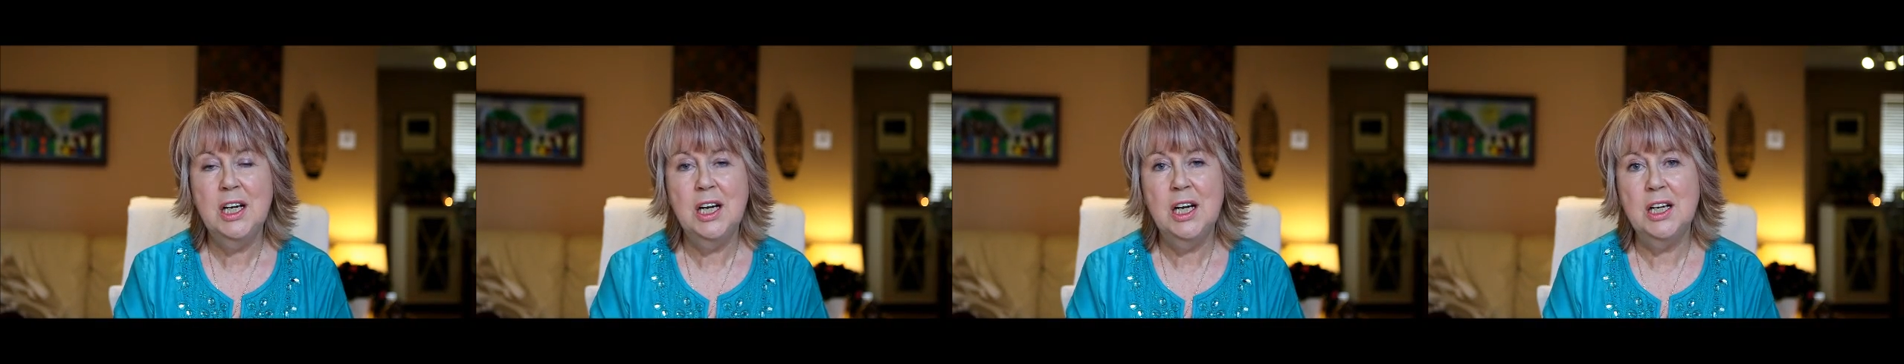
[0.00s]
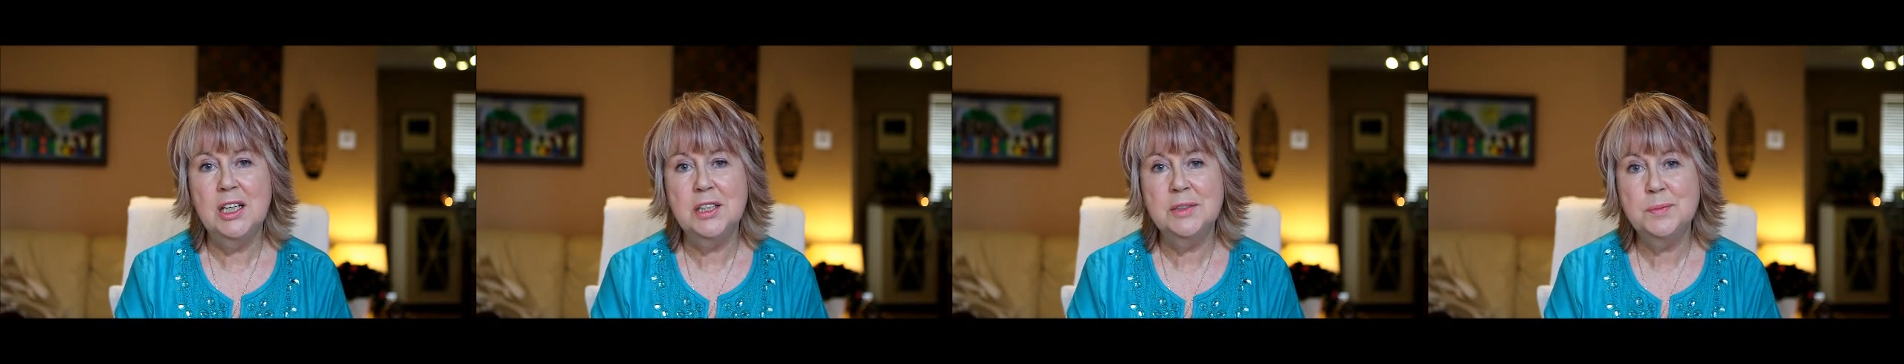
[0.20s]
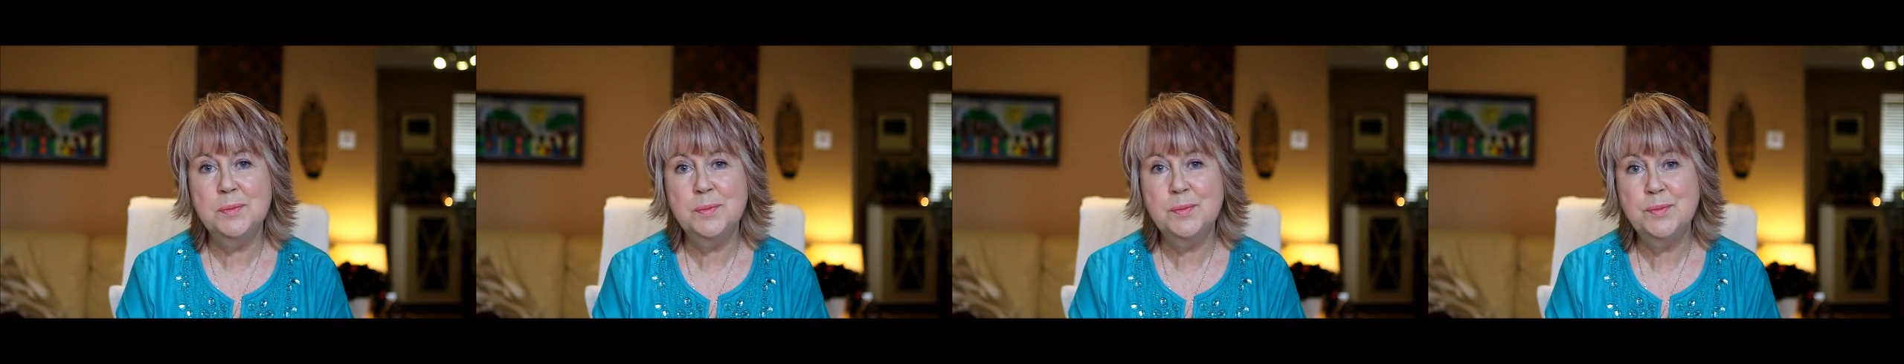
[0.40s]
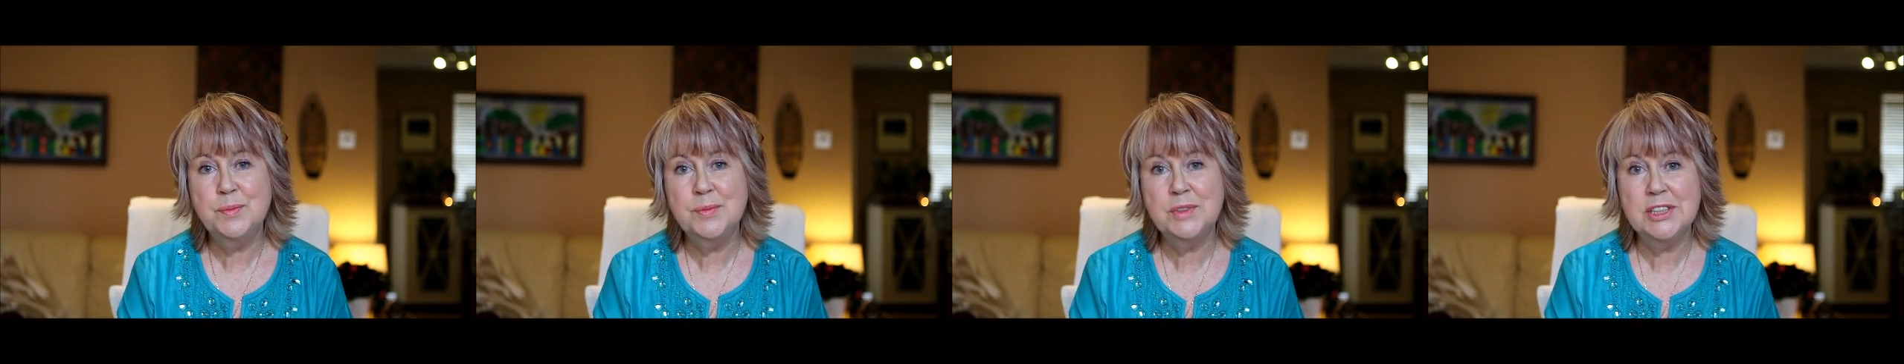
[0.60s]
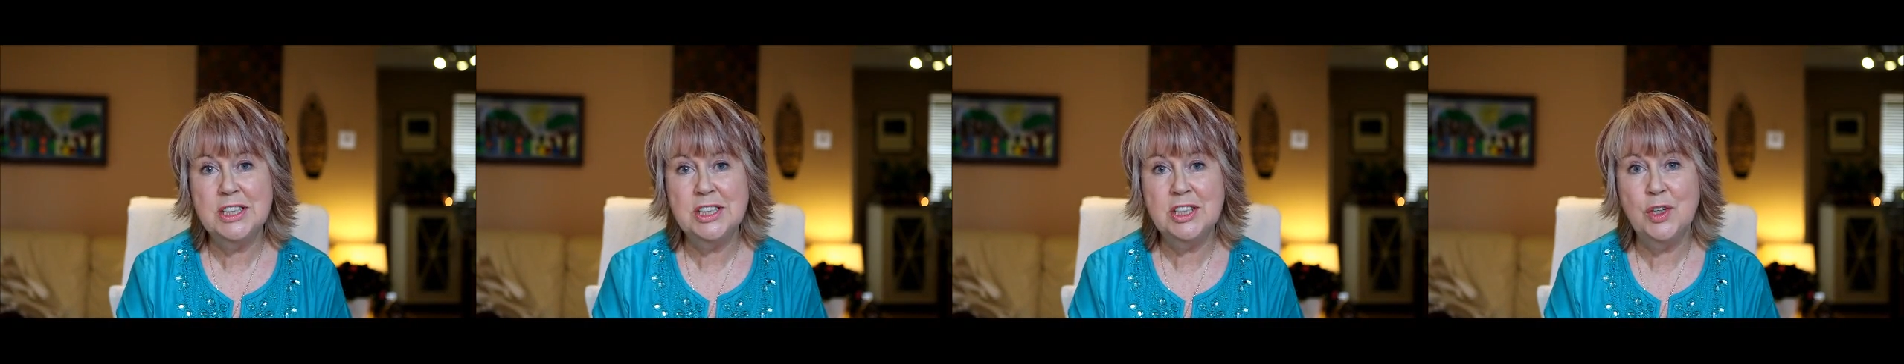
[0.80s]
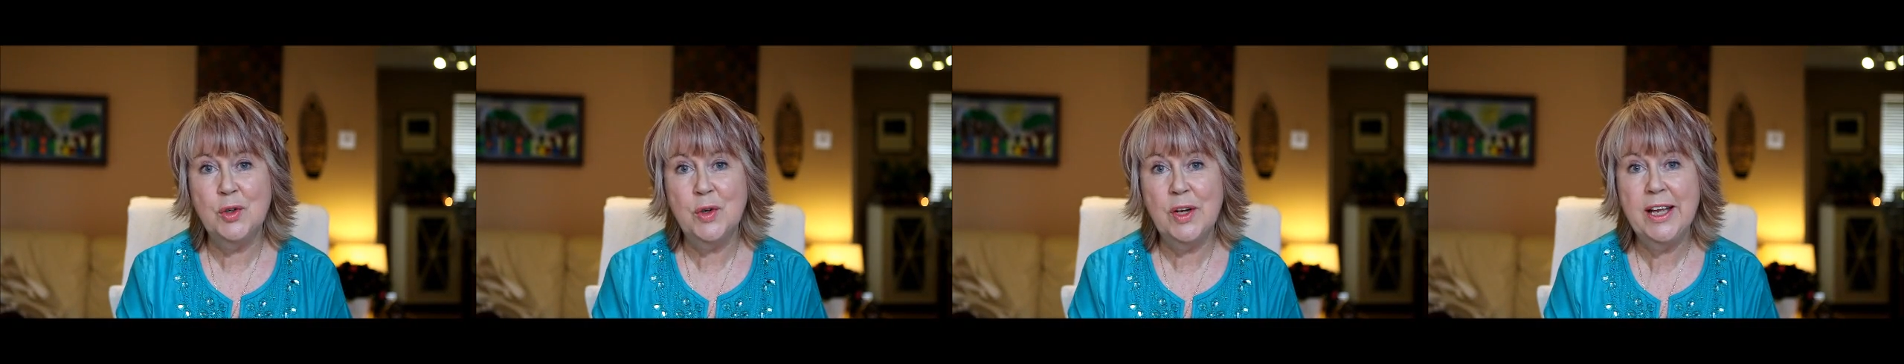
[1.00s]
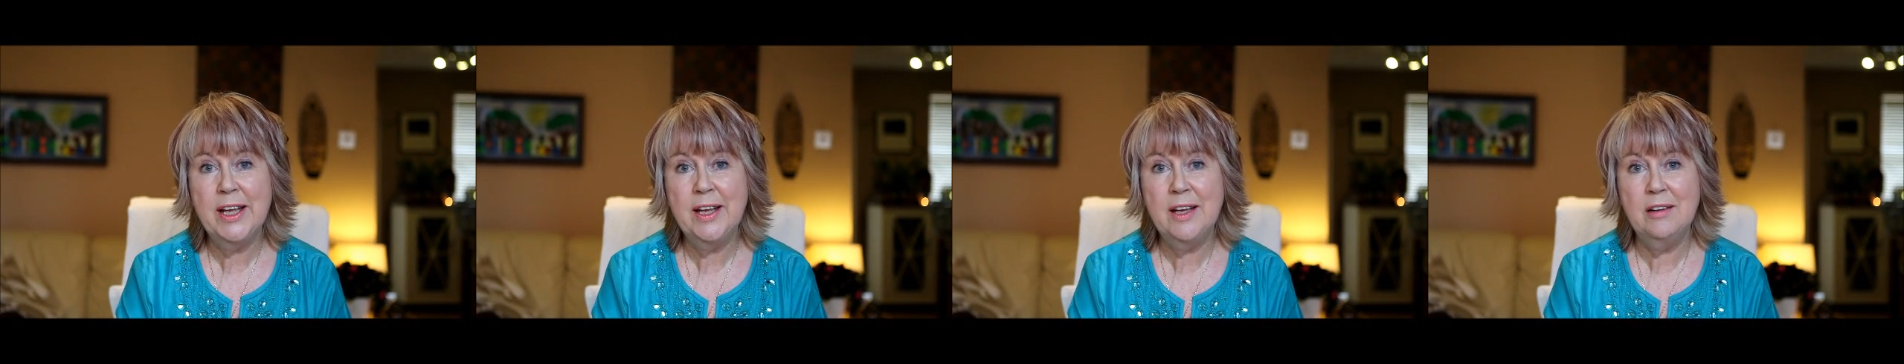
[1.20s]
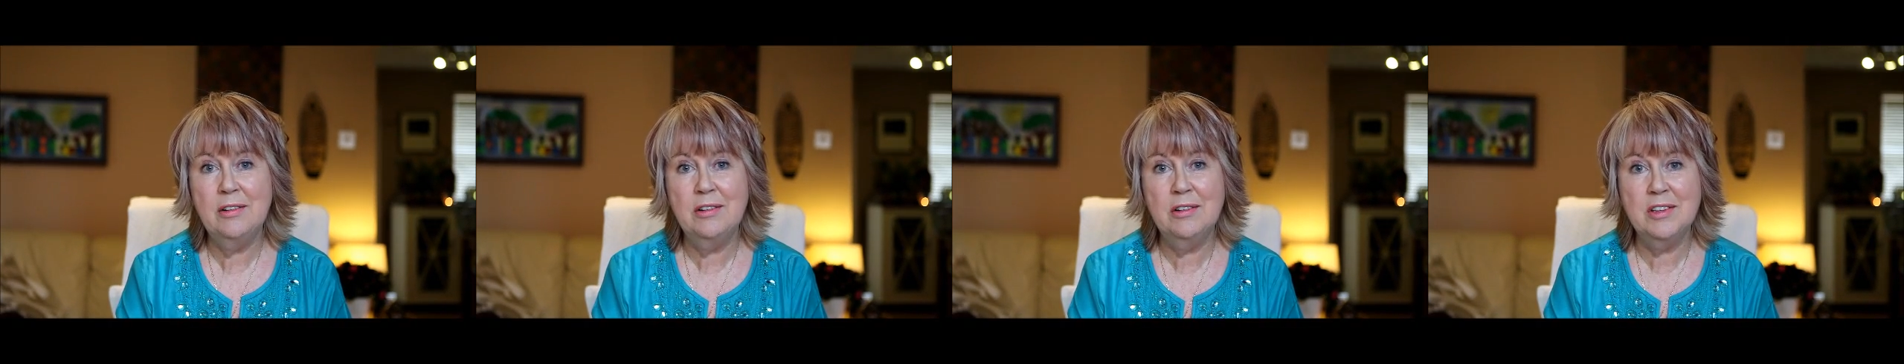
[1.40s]
that you'll
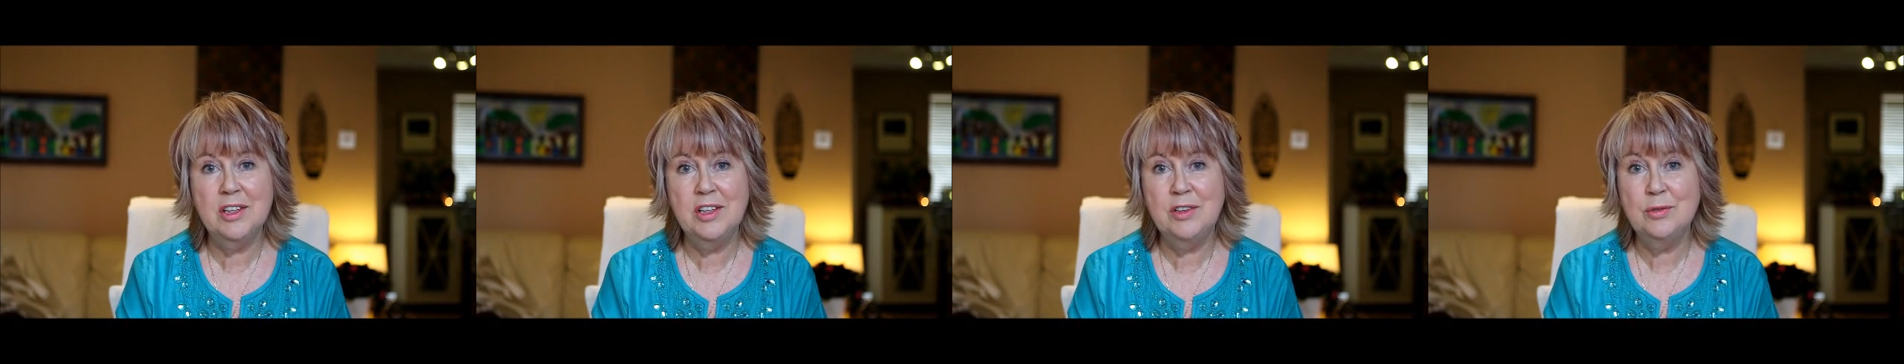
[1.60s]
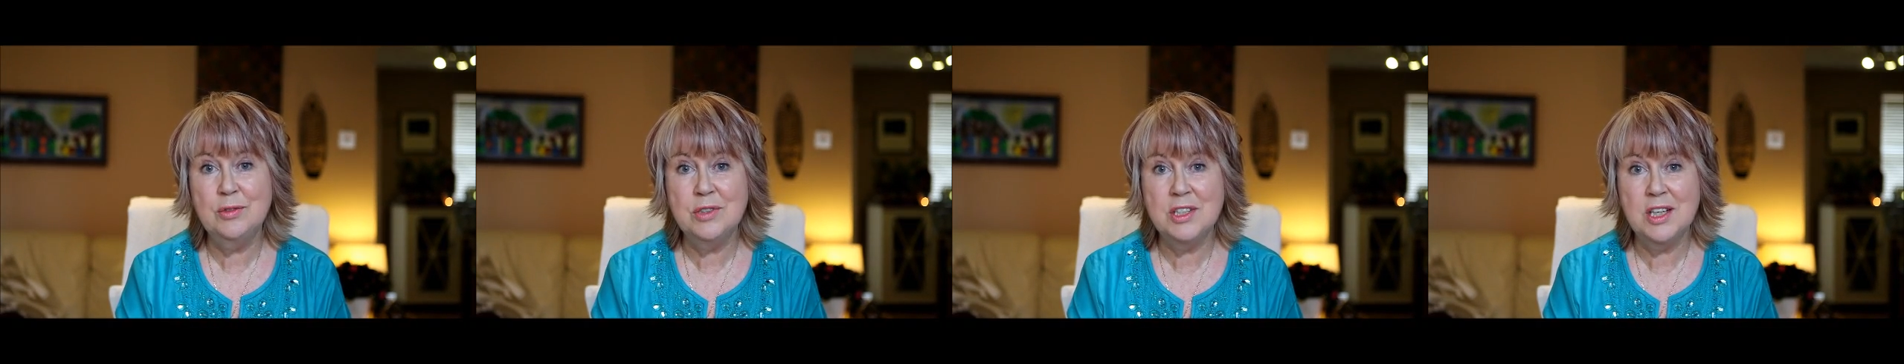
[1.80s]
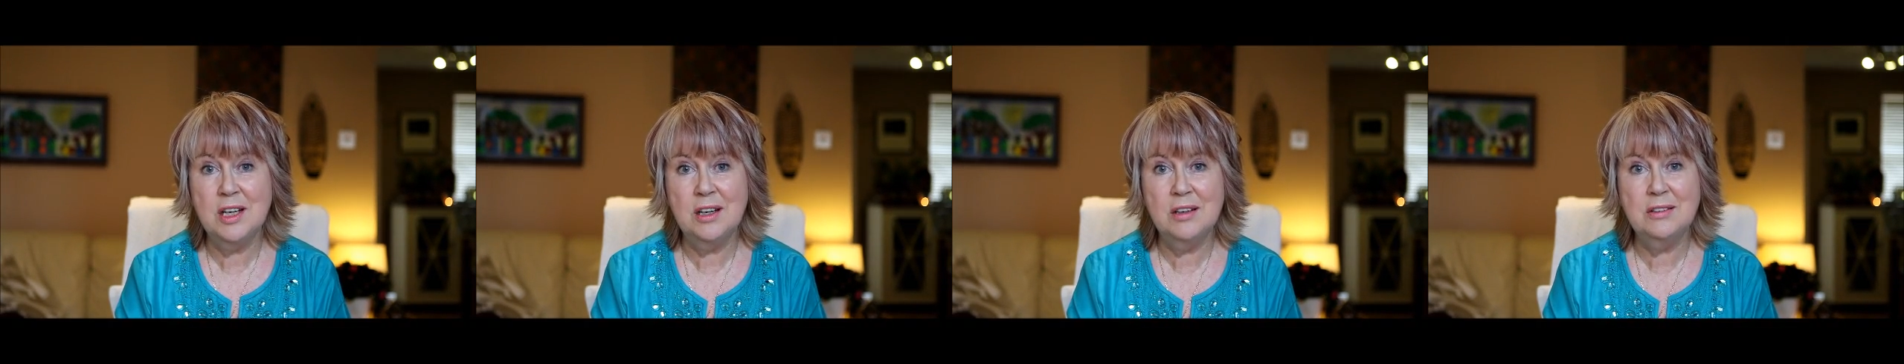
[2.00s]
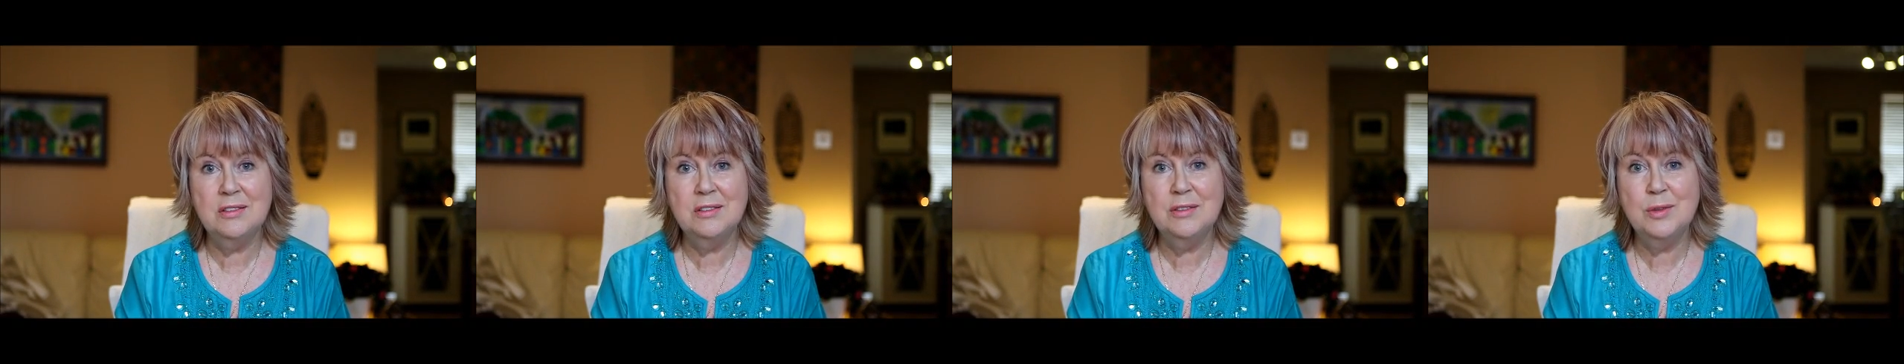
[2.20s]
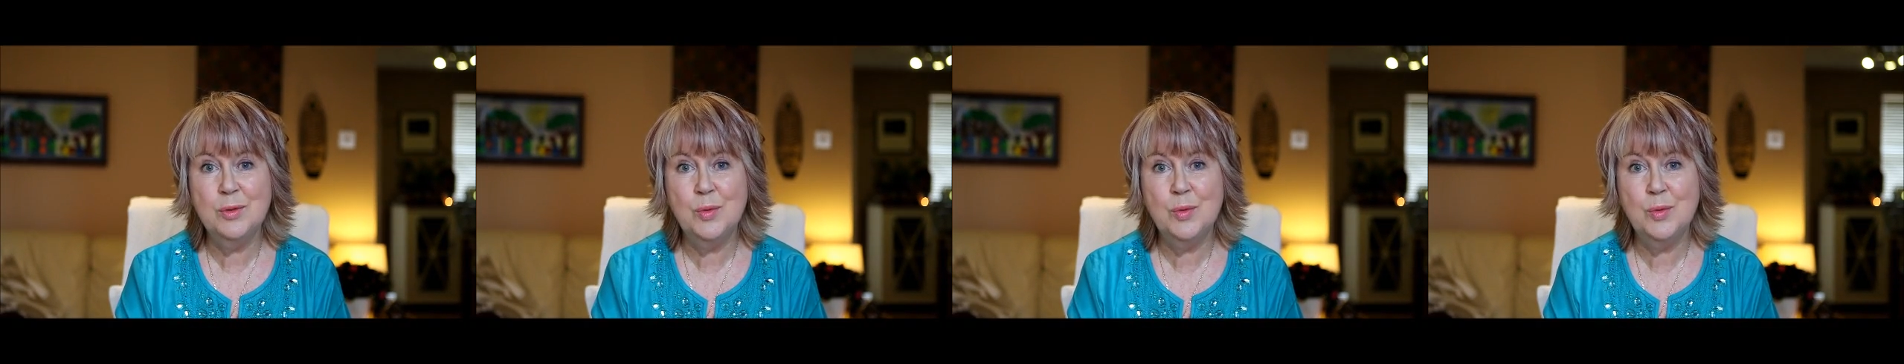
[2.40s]
hear on the audio